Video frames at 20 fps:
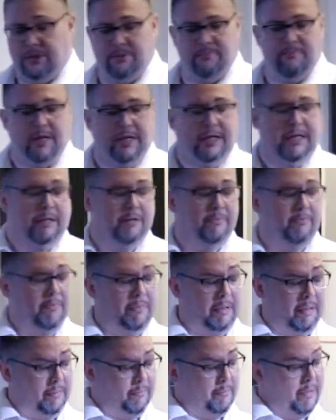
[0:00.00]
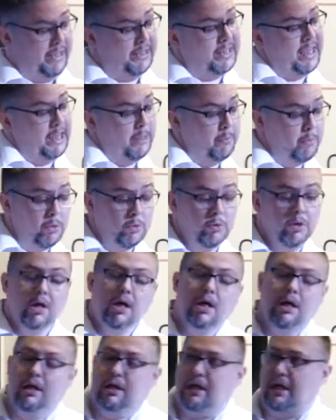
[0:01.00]
is making it maintainable.
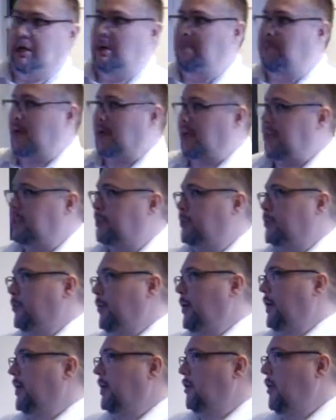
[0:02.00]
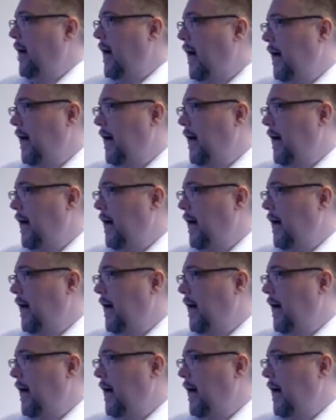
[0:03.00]
Can I plug into it? Can I